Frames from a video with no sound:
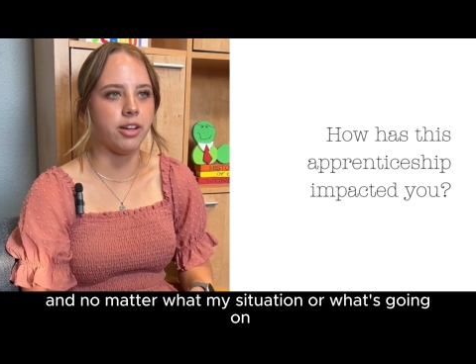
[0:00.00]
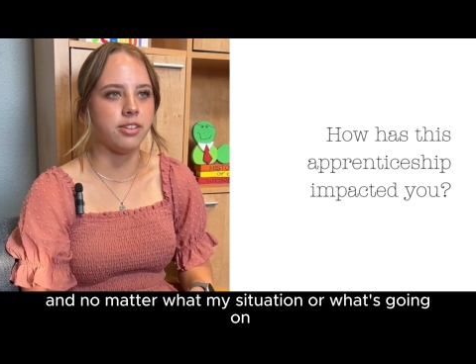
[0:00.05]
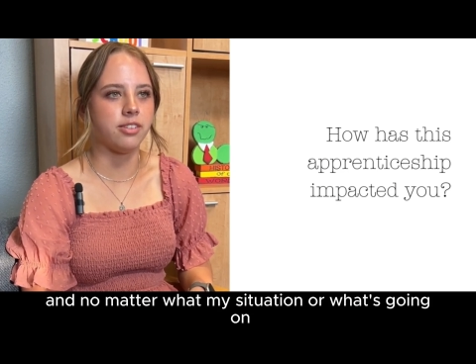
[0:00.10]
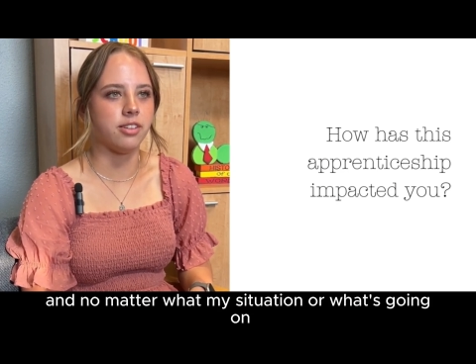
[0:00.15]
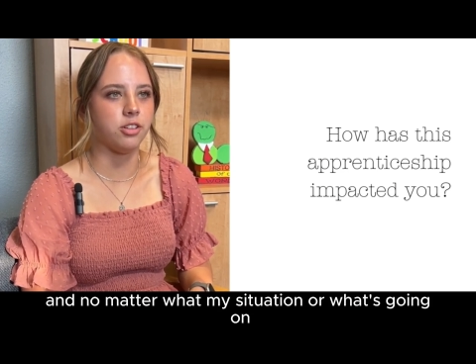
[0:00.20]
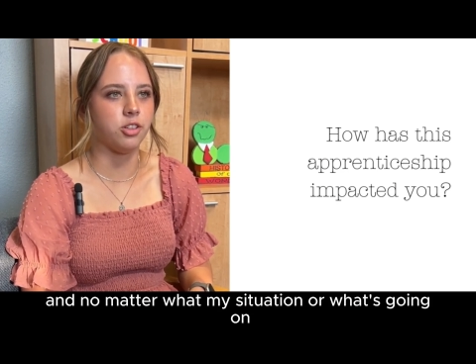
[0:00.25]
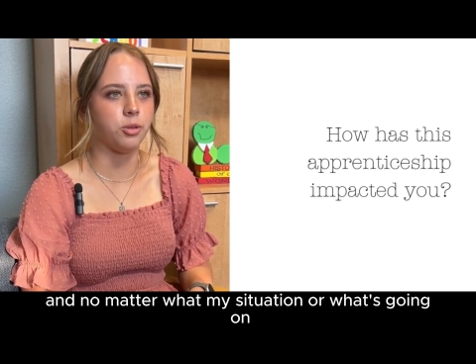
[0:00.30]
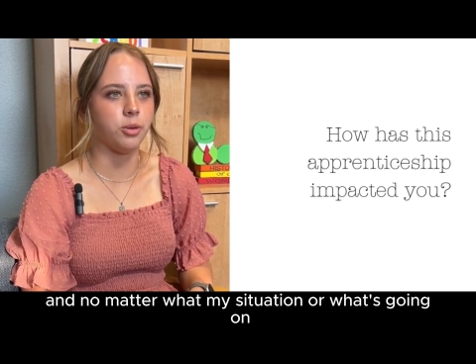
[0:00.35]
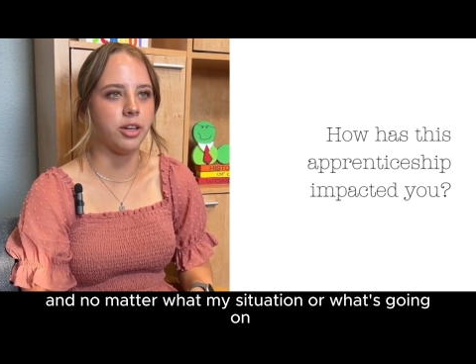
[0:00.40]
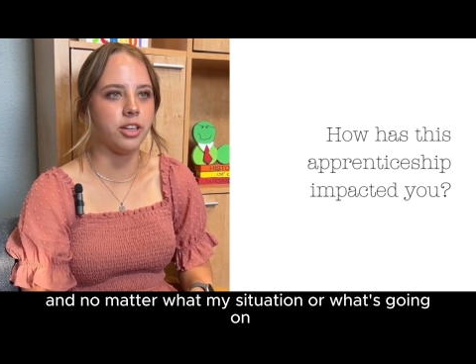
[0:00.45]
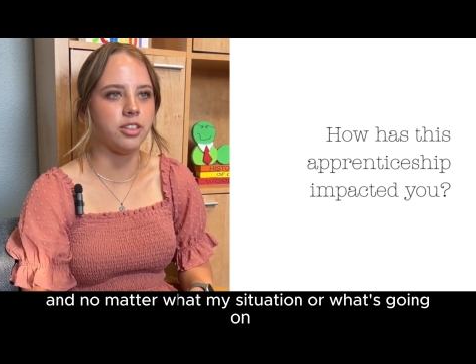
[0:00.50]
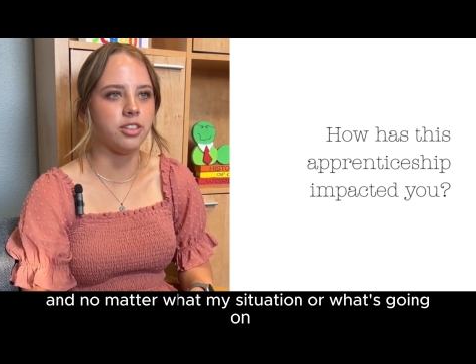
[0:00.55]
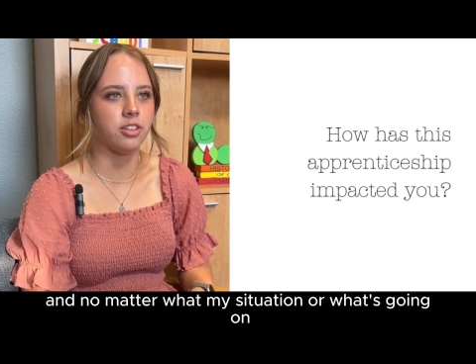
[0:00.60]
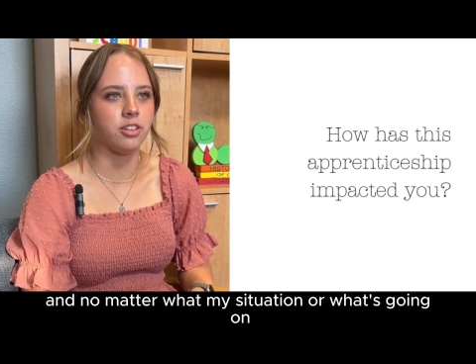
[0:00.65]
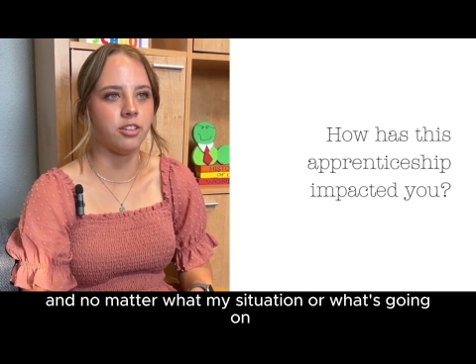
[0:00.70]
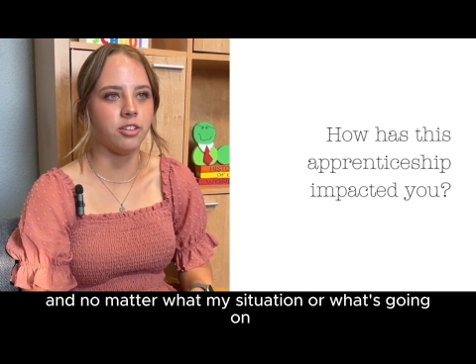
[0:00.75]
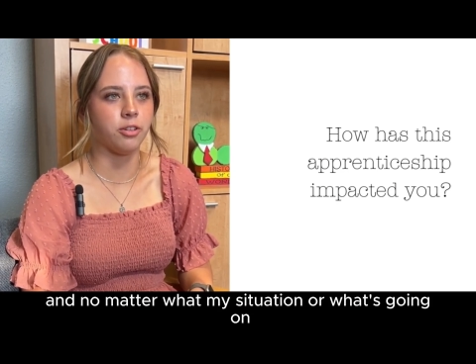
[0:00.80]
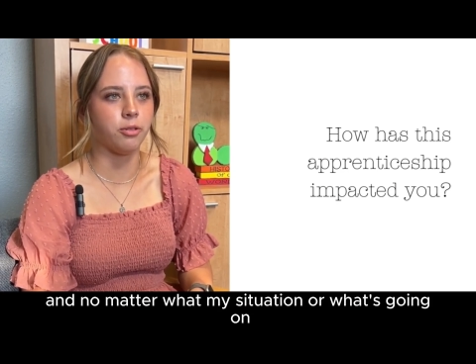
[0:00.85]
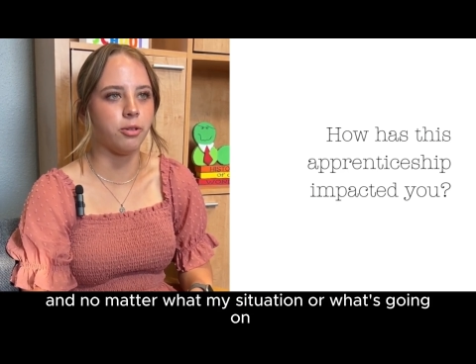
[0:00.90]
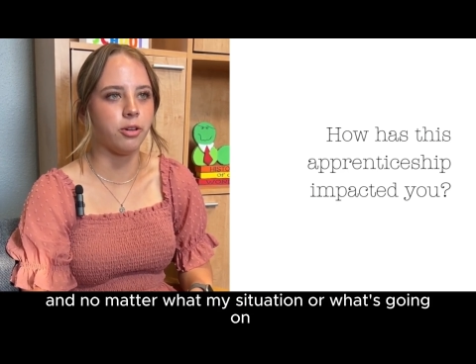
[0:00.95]

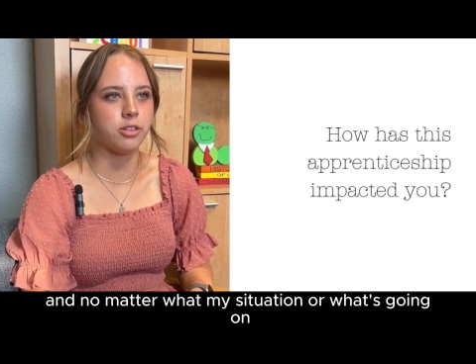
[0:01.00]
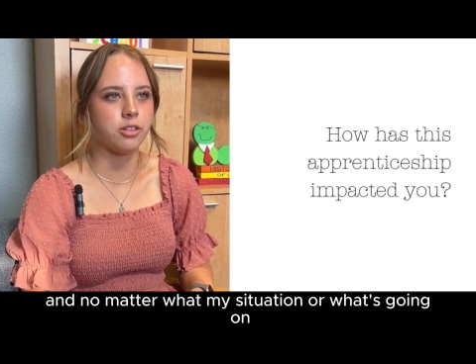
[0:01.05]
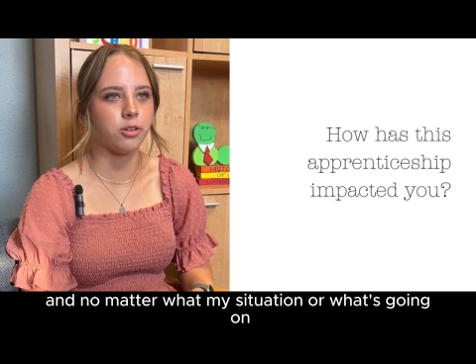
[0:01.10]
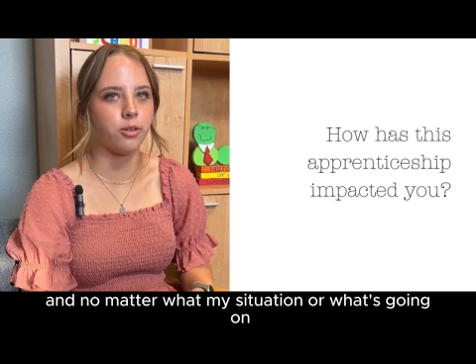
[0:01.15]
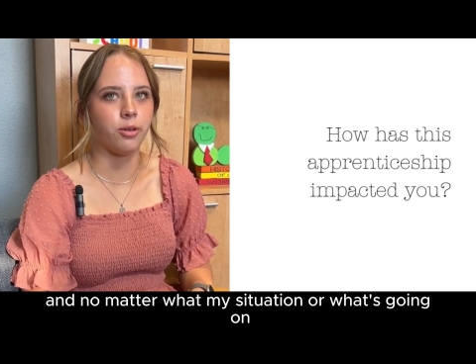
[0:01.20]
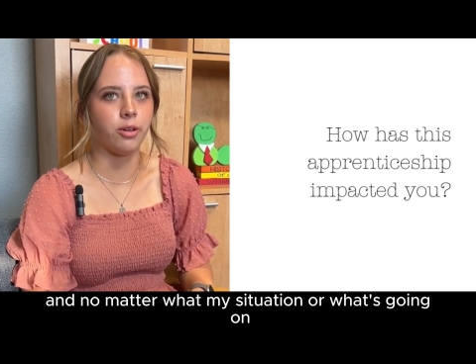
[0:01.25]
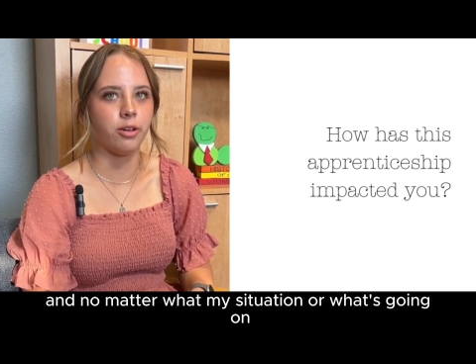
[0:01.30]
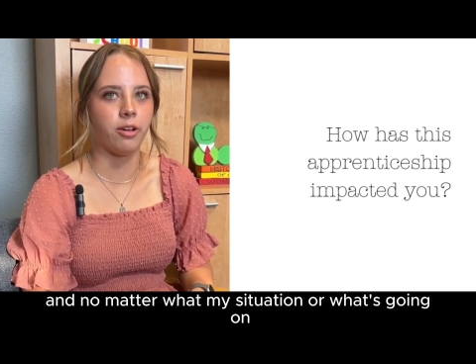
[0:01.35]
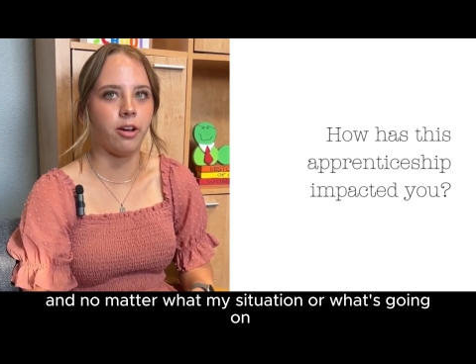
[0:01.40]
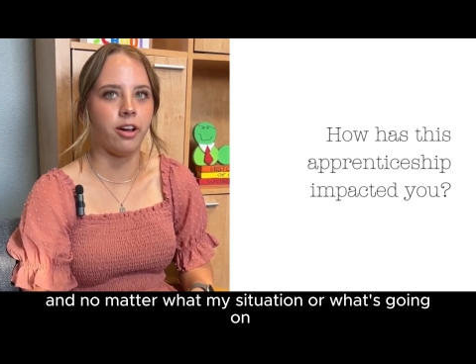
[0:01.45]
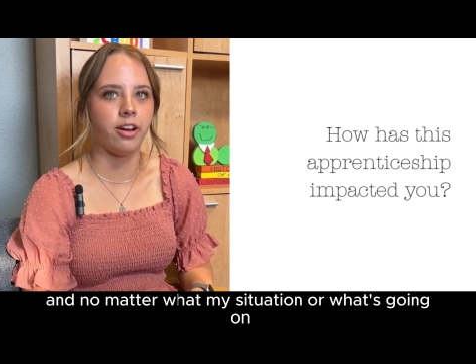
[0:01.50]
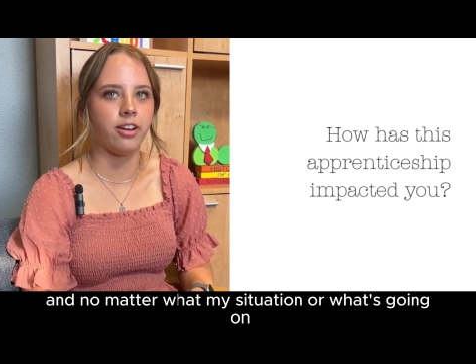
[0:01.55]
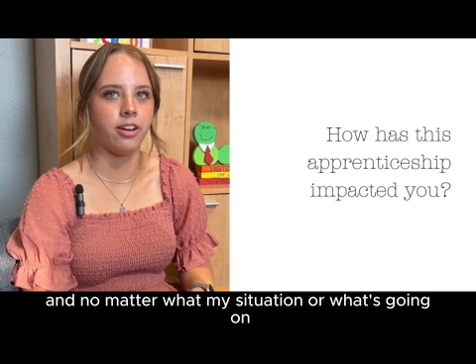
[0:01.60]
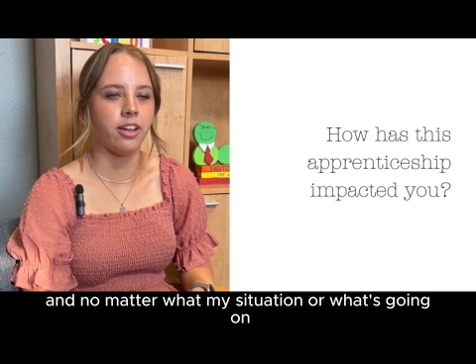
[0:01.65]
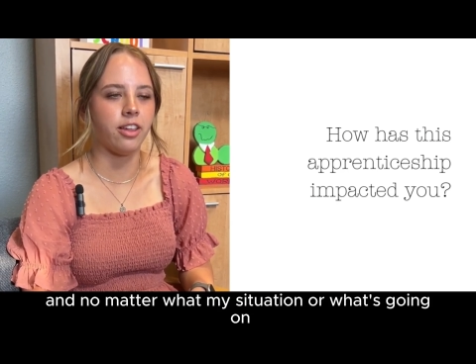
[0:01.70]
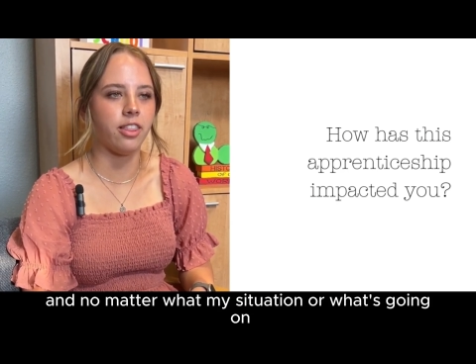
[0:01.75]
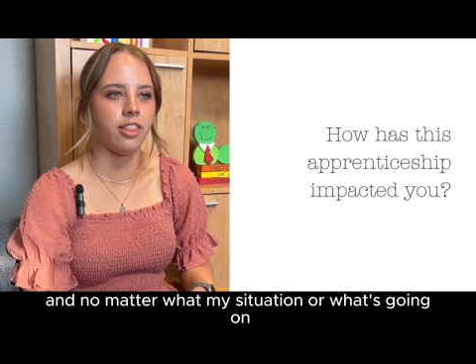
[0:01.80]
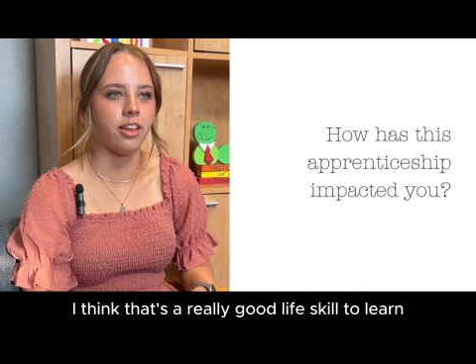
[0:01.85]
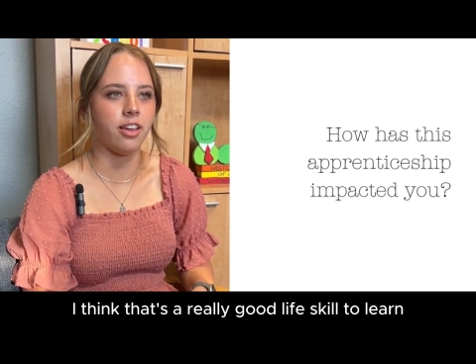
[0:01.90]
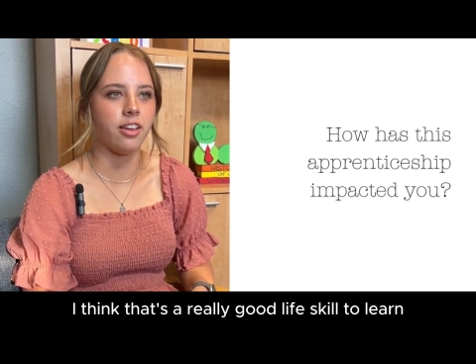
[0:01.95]
situation or what's going on,
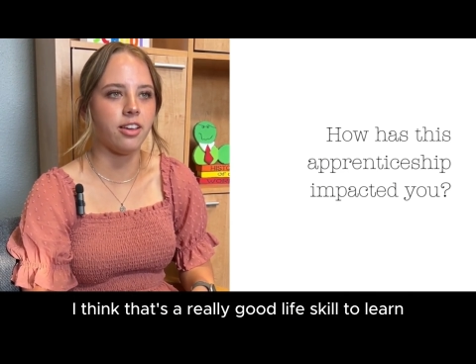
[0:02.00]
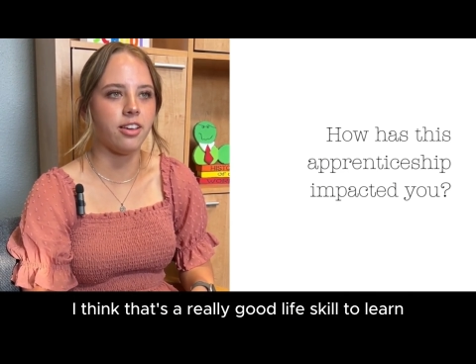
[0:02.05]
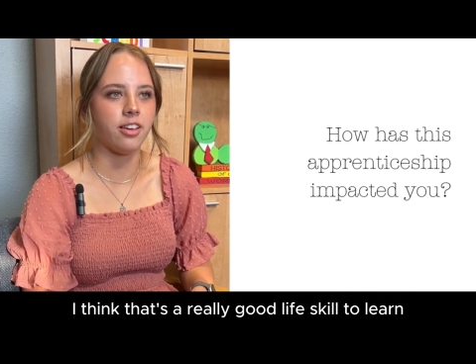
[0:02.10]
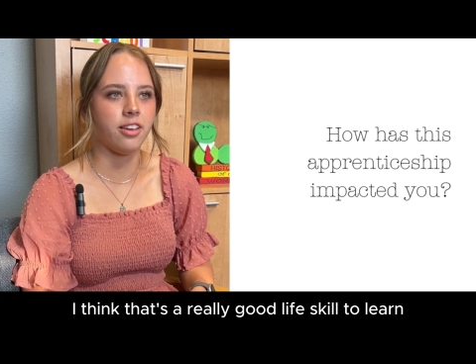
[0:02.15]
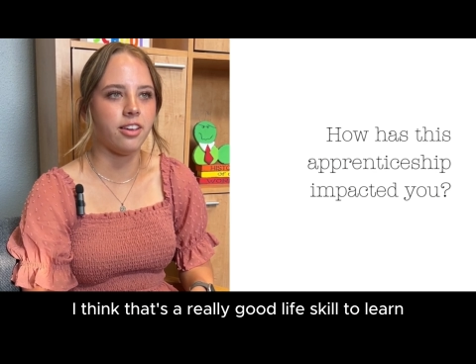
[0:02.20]
I think